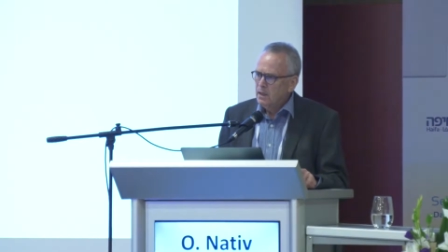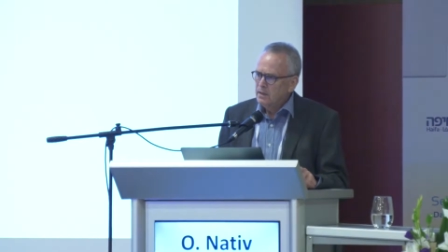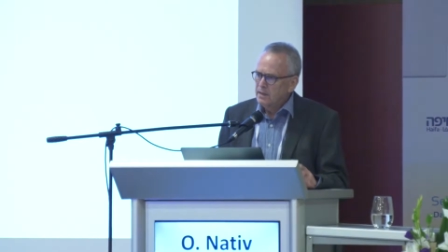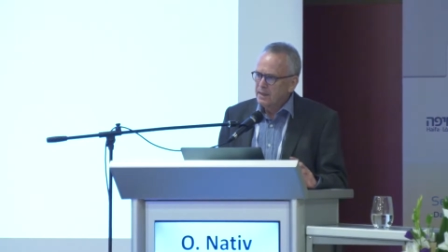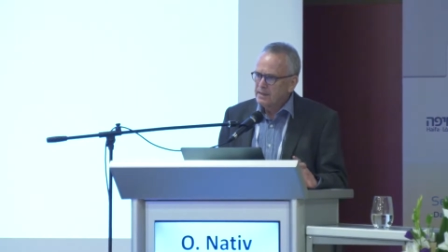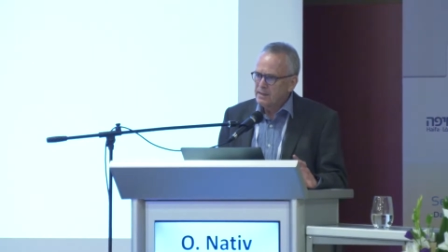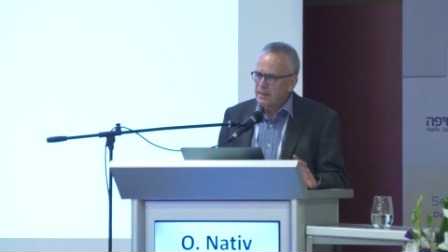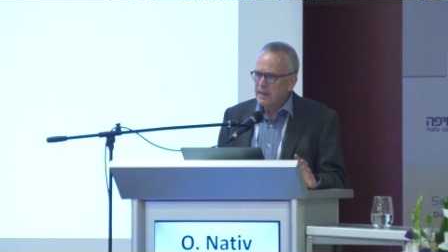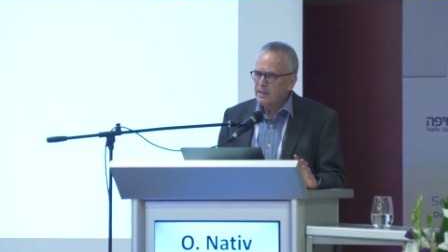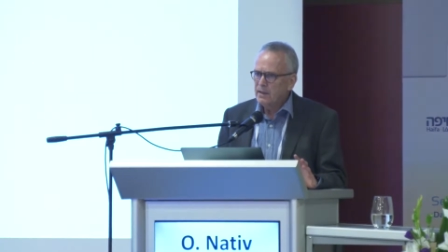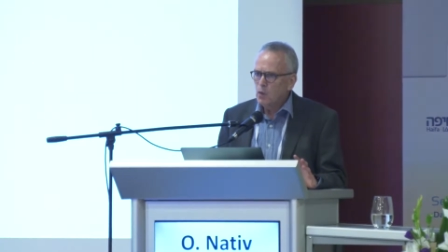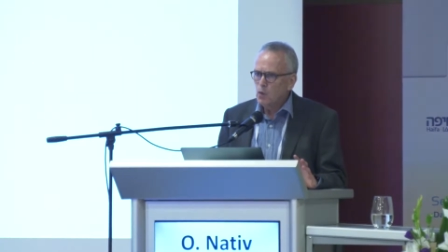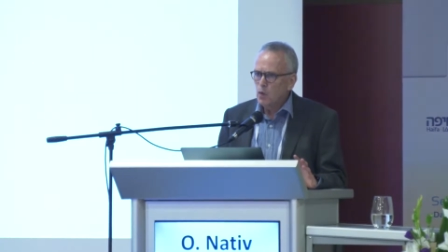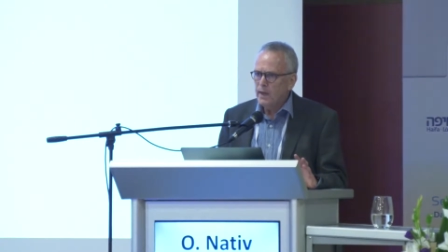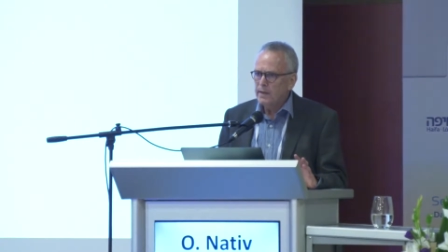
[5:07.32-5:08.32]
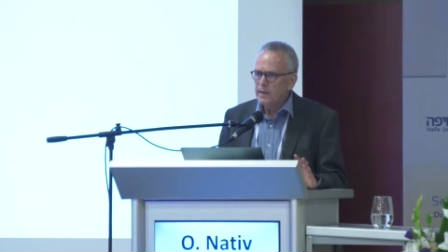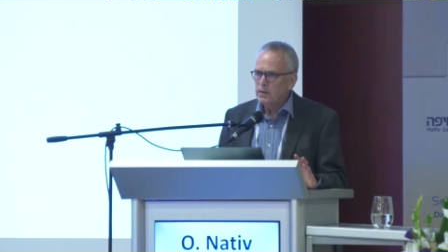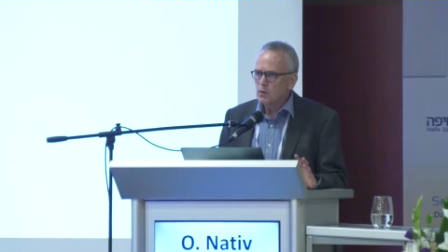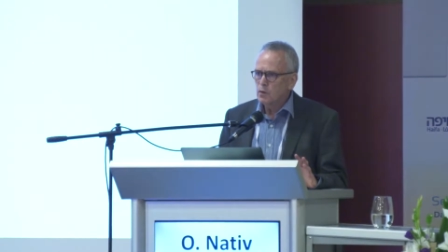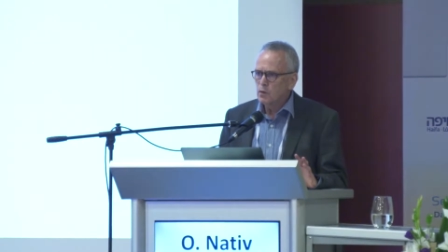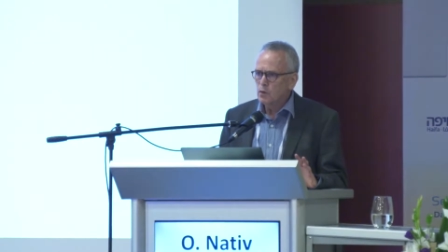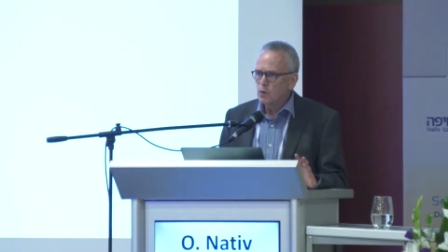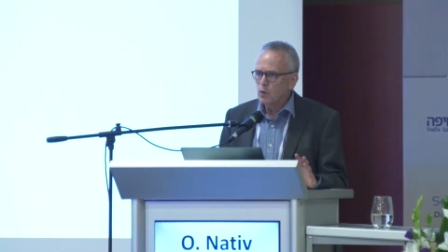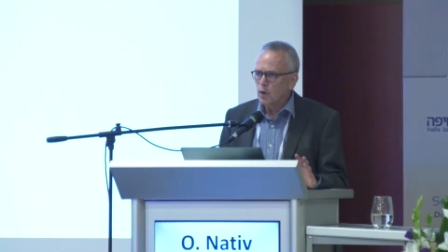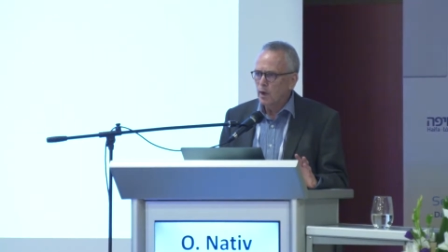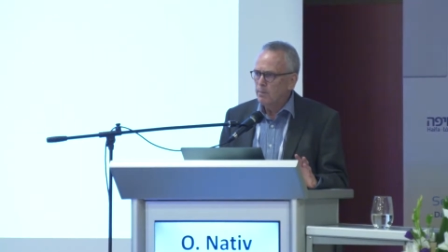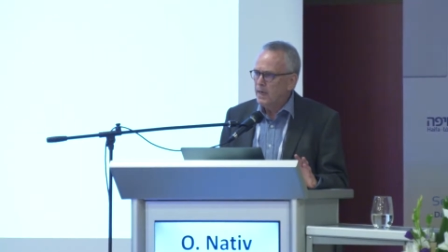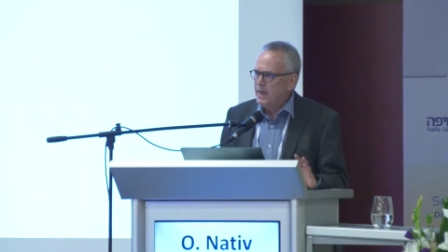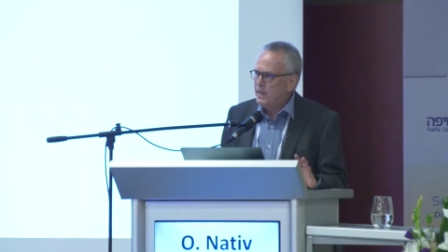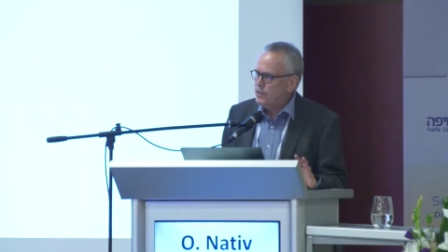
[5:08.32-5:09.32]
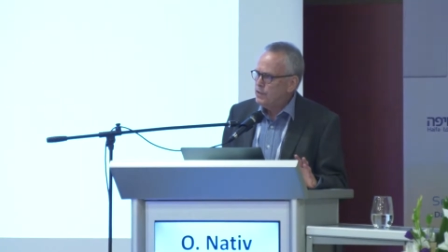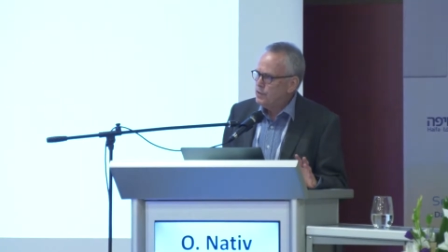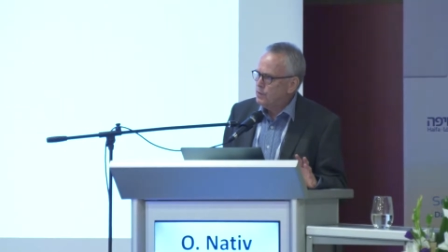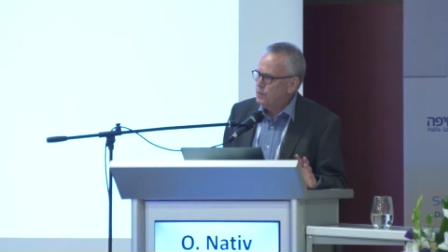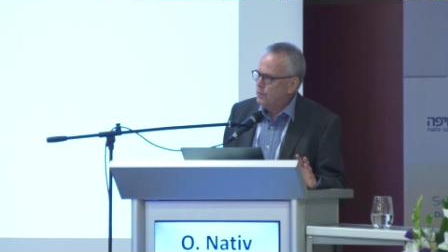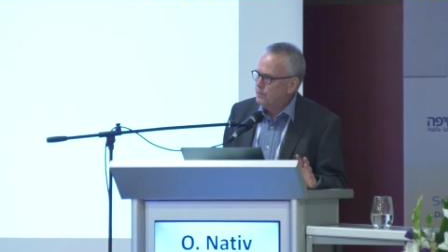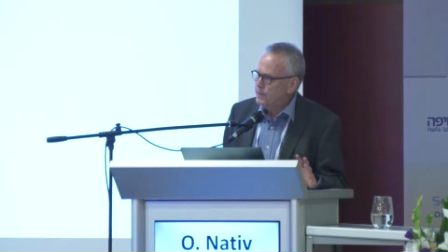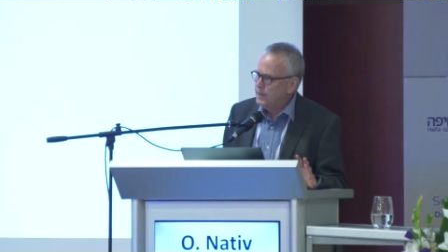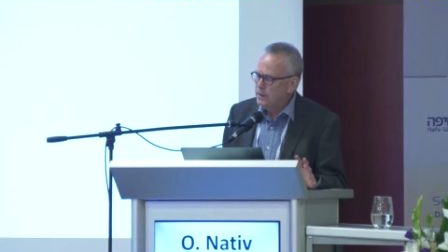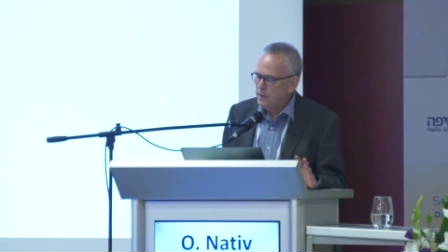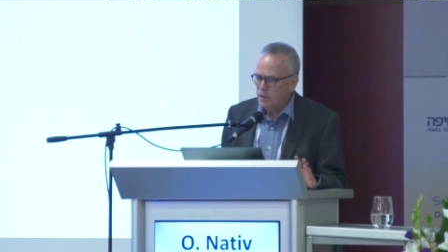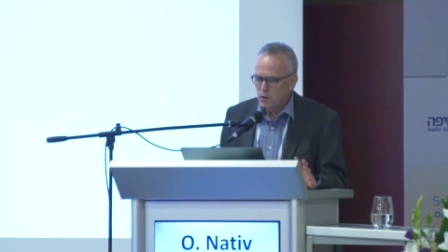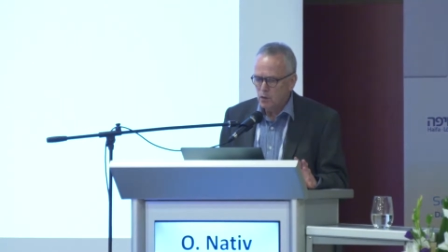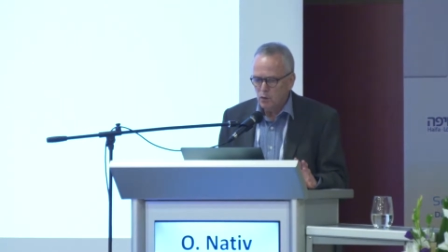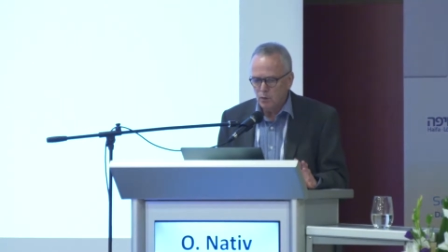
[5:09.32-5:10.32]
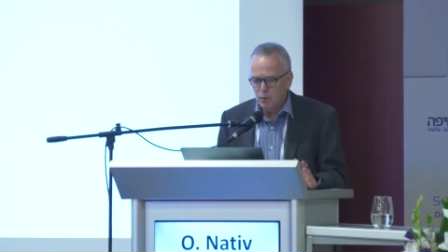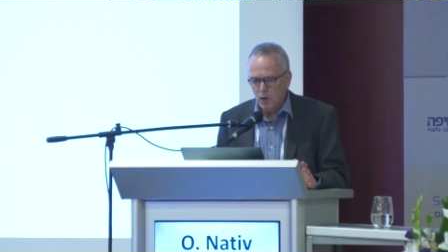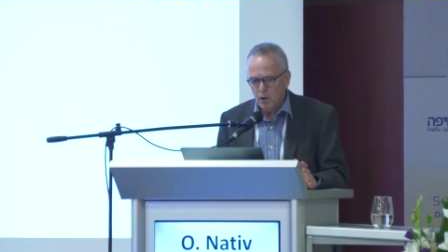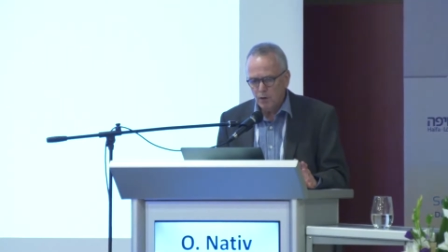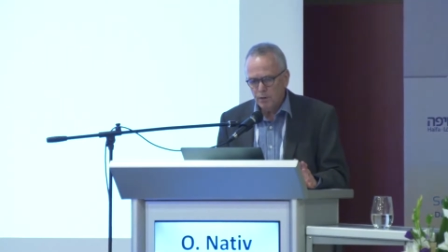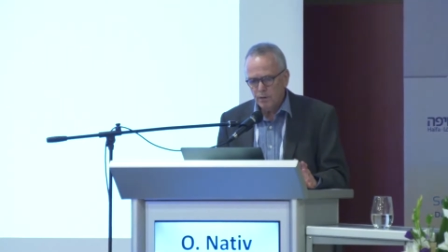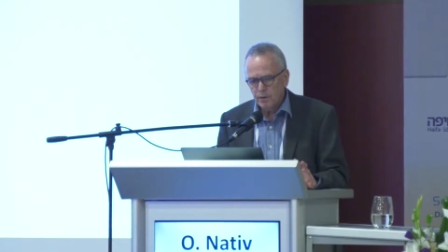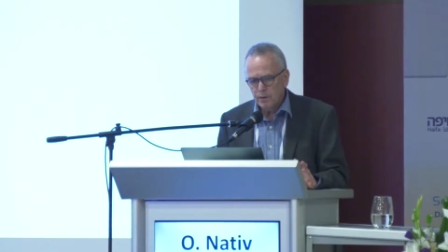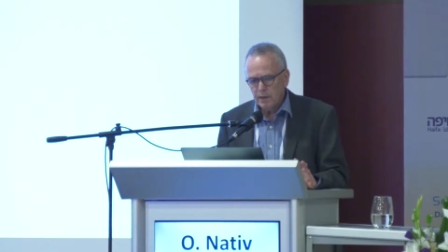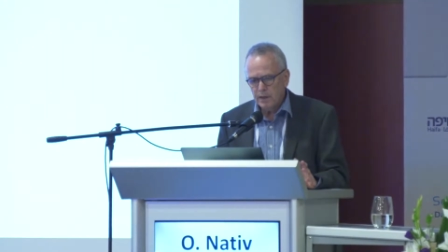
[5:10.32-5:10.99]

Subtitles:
The standard way to do ablation of kidney tumor